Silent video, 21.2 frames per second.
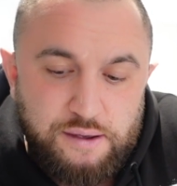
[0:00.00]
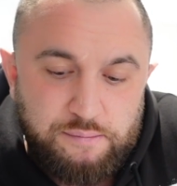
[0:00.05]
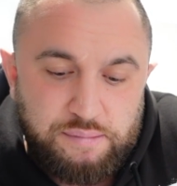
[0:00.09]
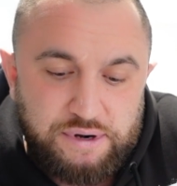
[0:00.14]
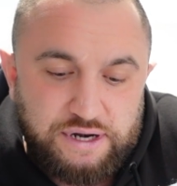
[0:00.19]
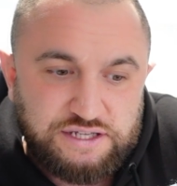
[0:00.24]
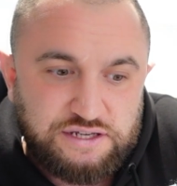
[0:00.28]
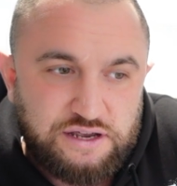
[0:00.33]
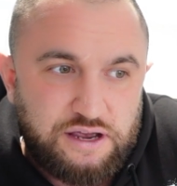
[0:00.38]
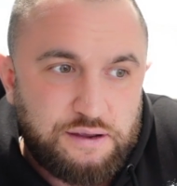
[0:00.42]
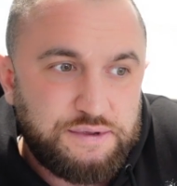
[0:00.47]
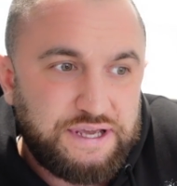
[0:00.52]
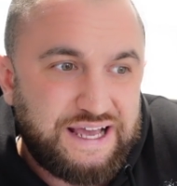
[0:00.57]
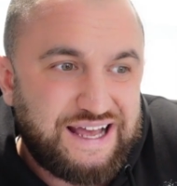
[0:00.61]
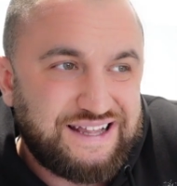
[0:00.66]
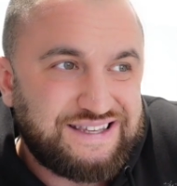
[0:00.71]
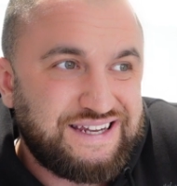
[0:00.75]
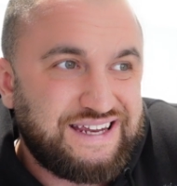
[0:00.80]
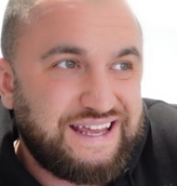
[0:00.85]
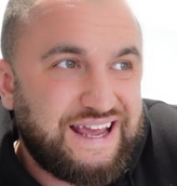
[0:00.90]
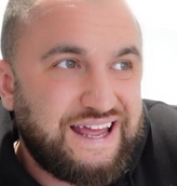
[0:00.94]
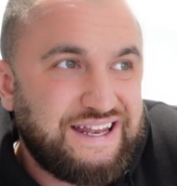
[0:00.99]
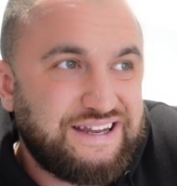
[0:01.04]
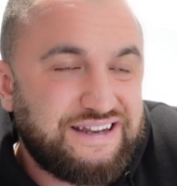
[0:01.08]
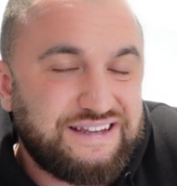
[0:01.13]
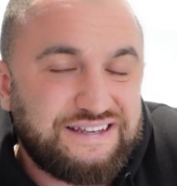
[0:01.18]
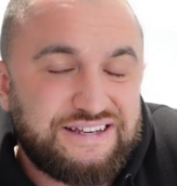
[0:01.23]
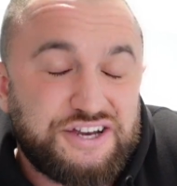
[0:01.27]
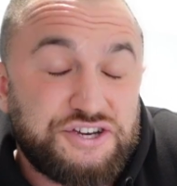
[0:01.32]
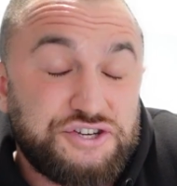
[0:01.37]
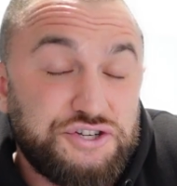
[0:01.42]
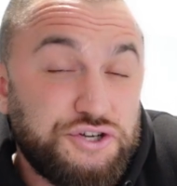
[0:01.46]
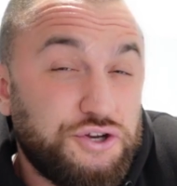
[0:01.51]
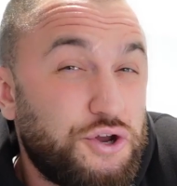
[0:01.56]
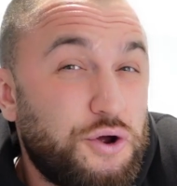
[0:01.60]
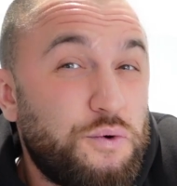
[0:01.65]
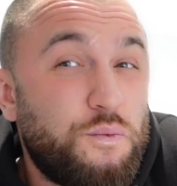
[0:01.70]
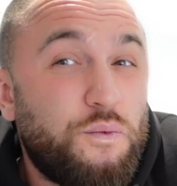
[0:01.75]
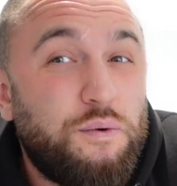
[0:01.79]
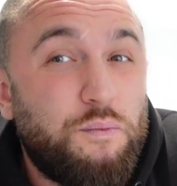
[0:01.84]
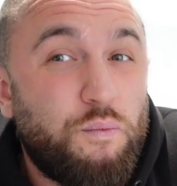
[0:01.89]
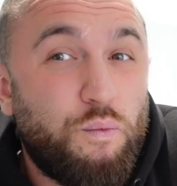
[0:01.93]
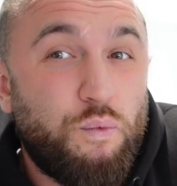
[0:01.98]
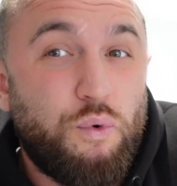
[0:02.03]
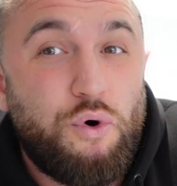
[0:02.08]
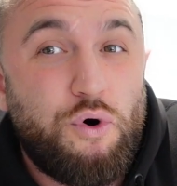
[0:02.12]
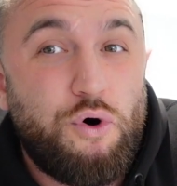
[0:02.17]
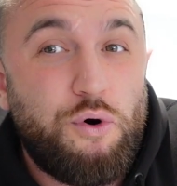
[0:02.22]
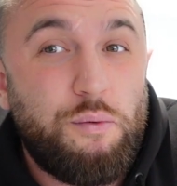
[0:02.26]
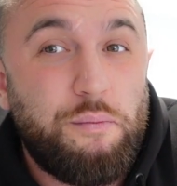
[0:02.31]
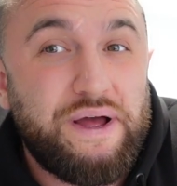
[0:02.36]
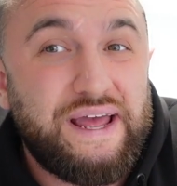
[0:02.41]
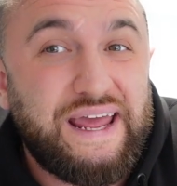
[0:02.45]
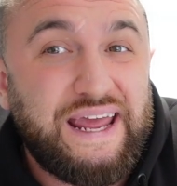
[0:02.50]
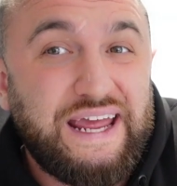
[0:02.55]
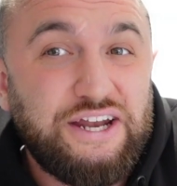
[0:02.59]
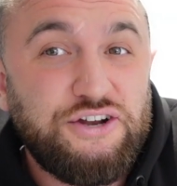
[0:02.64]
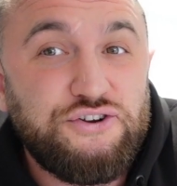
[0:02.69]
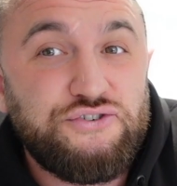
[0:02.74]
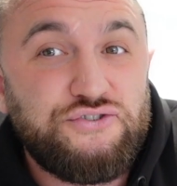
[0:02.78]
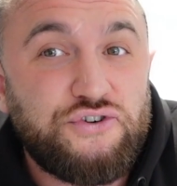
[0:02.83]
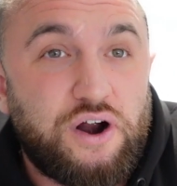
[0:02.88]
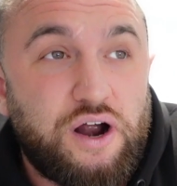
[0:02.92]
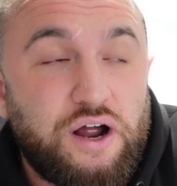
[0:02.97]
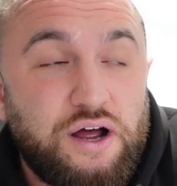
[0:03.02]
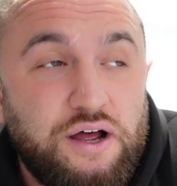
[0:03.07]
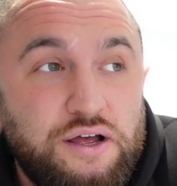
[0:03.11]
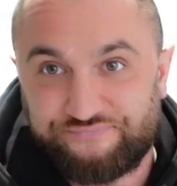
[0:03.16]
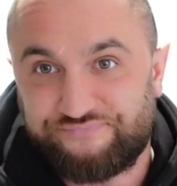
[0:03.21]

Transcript: by the time you get to the end of the session, you don't want warm intra.